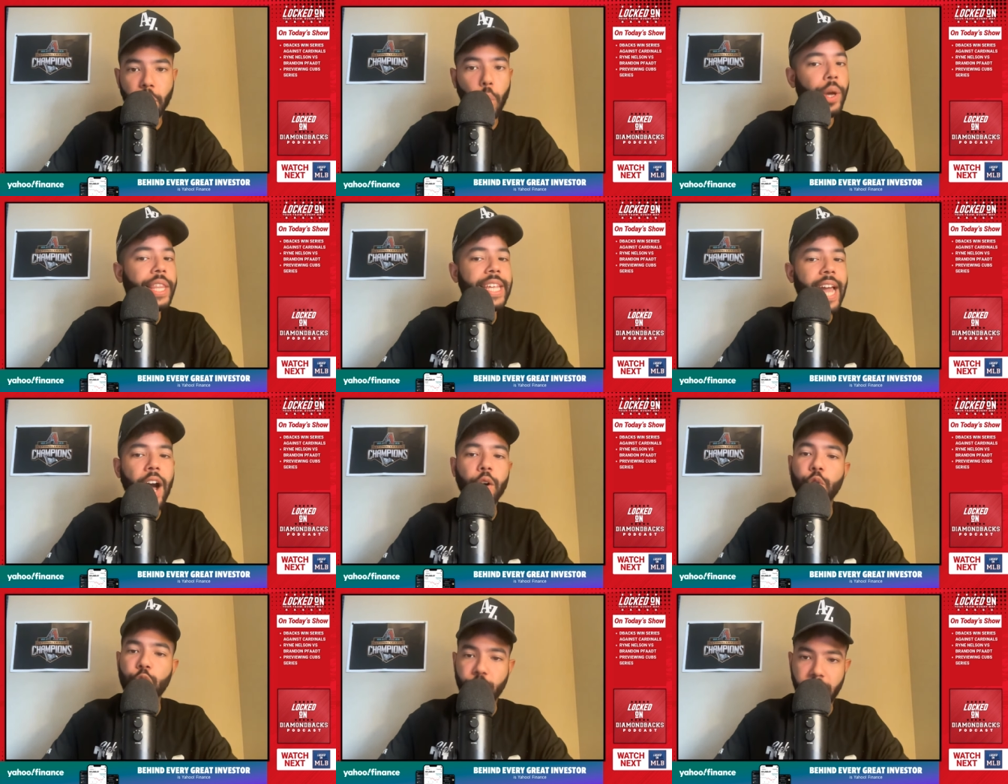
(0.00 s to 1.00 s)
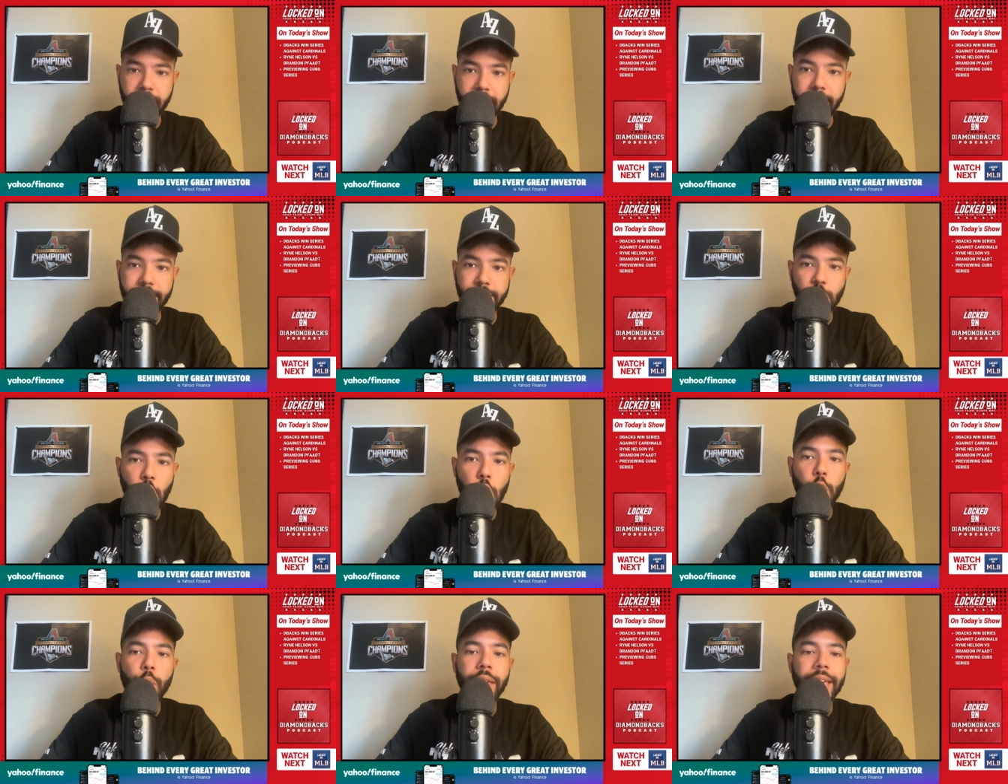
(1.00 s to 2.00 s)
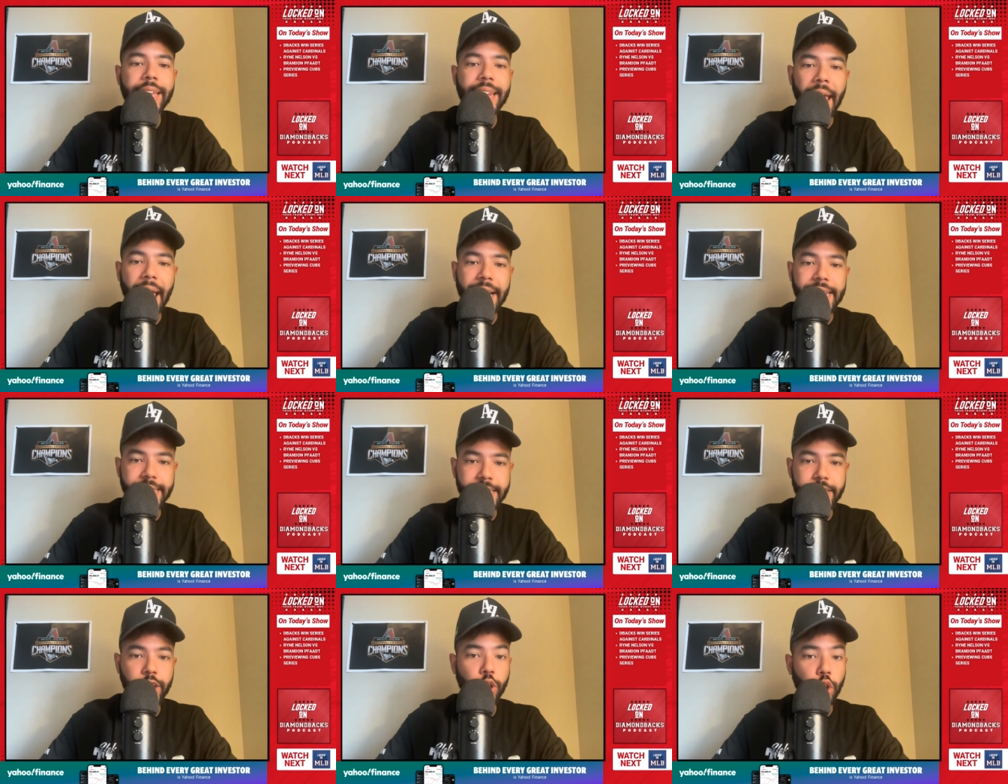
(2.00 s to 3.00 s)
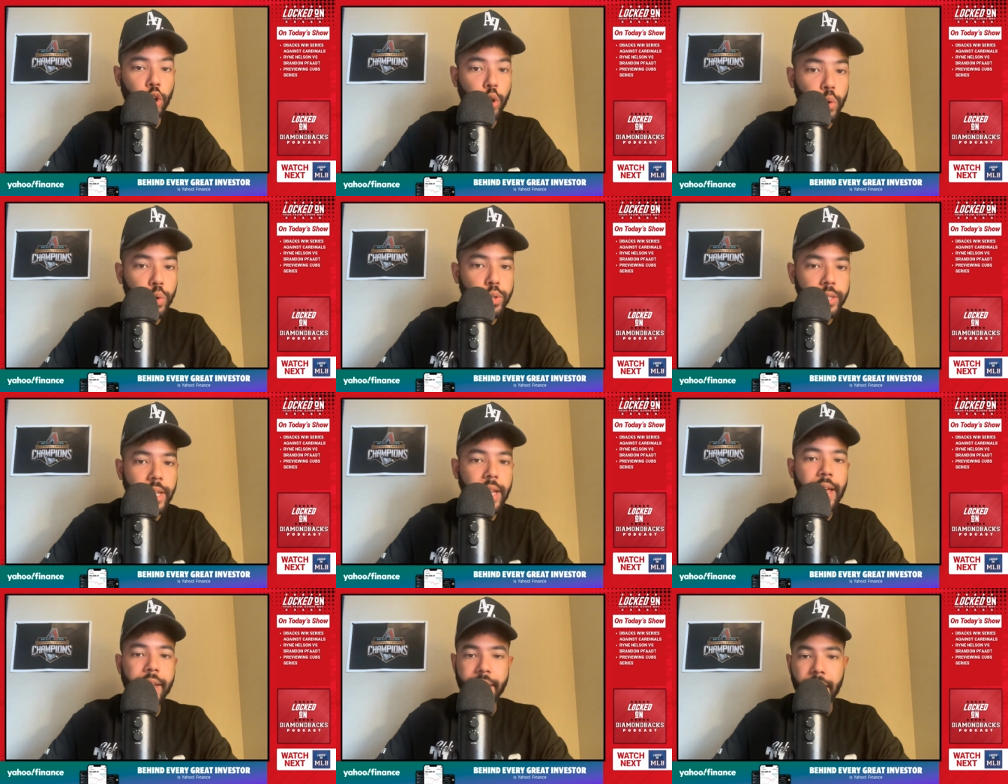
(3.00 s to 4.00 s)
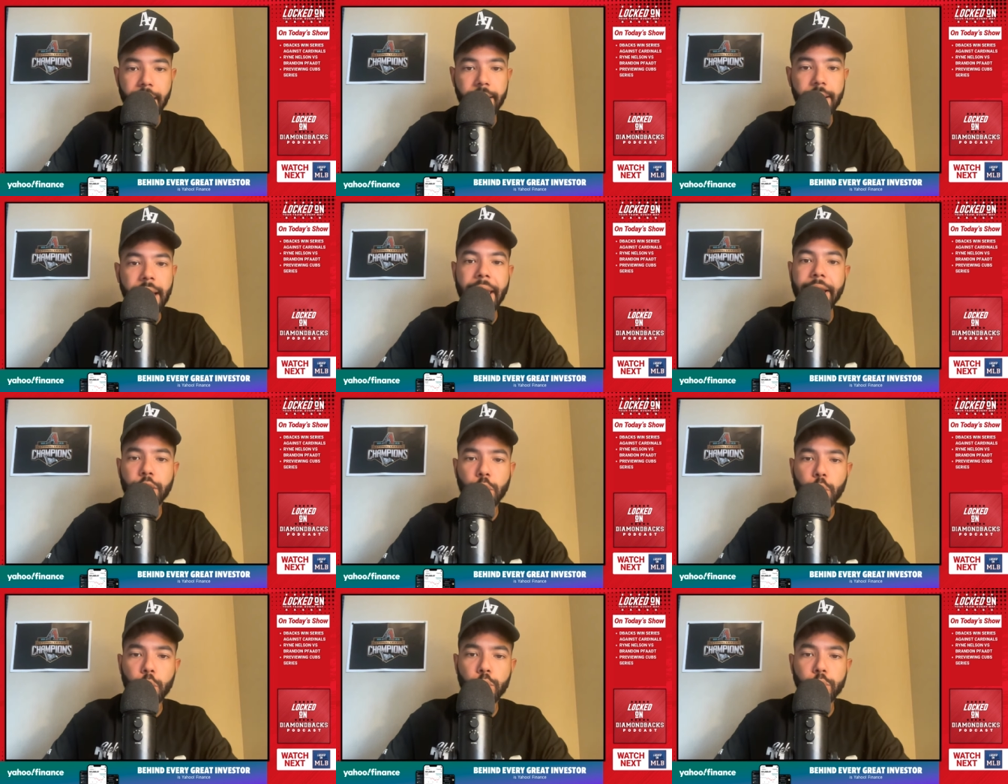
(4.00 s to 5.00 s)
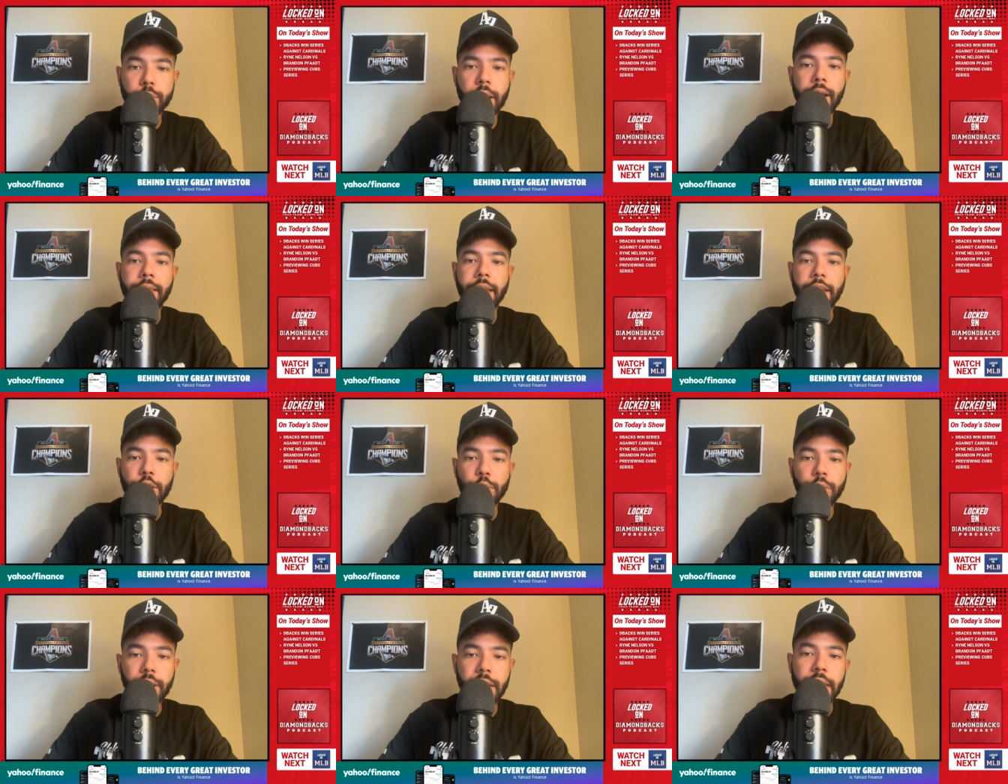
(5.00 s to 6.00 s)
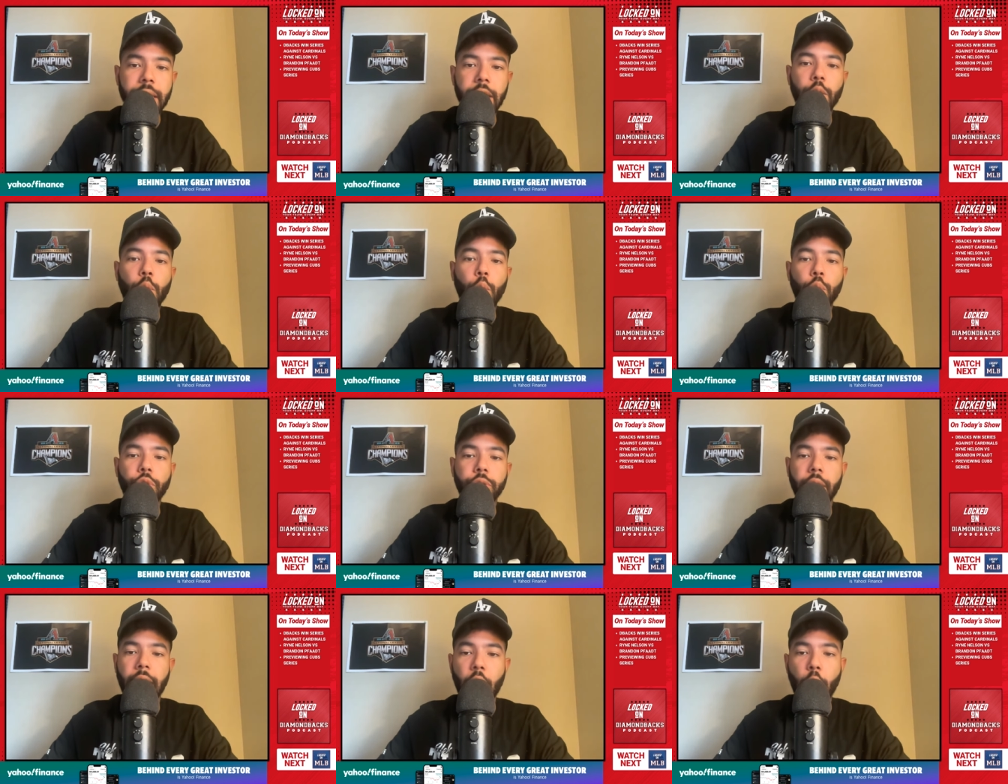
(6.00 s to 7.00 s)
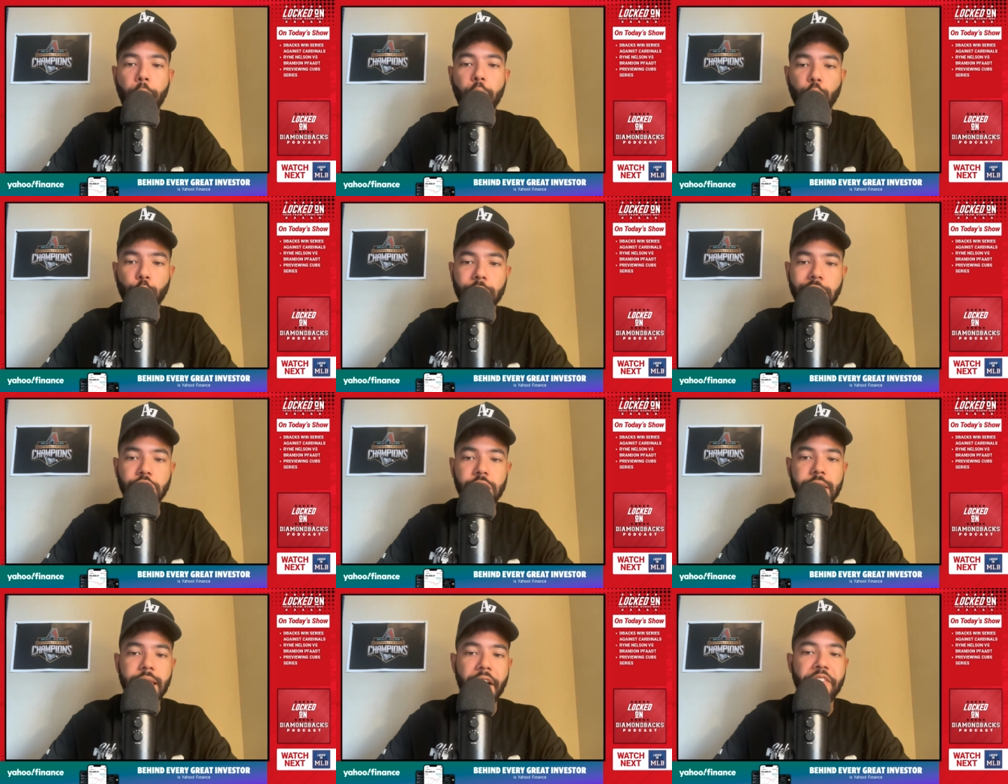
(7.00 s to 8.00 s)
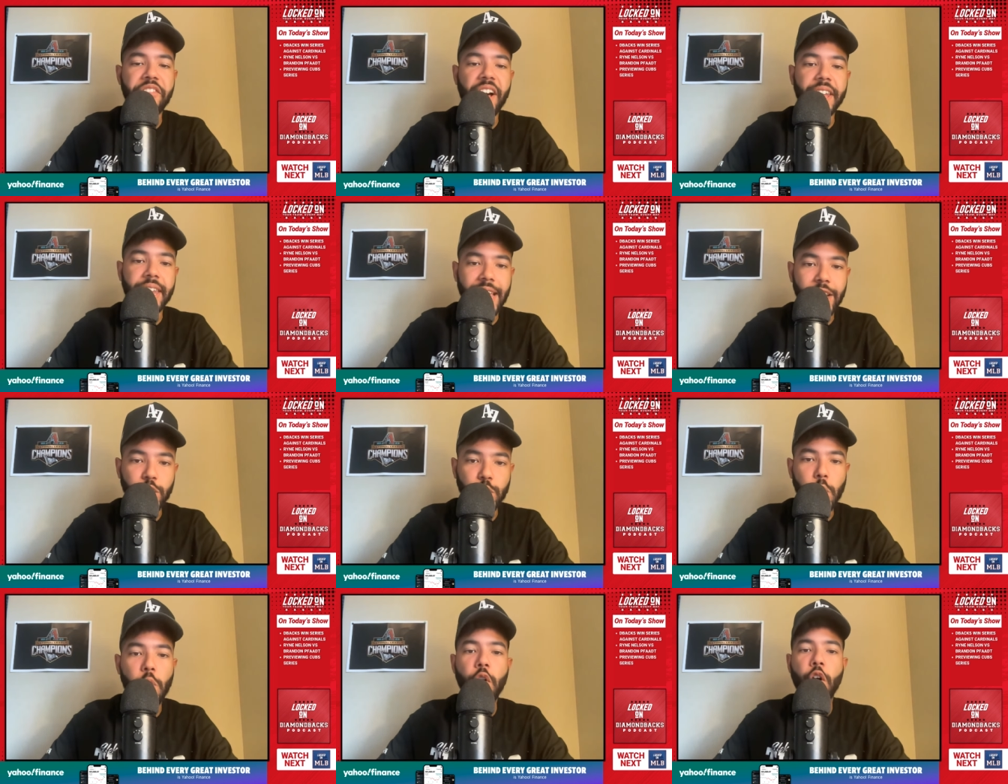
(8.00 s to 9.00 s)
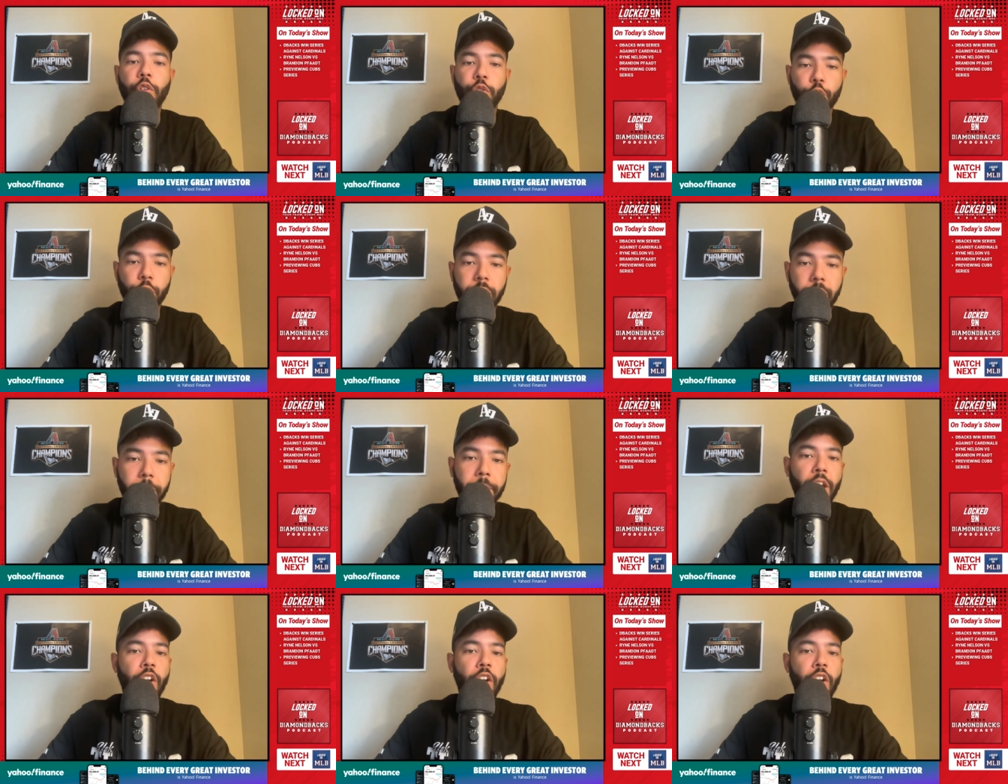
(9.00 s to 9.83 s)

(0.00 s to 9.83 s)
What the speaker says: With Yahoo Finance, you can get access to the news, data, and tools that you need in order to help reach that financial freedom.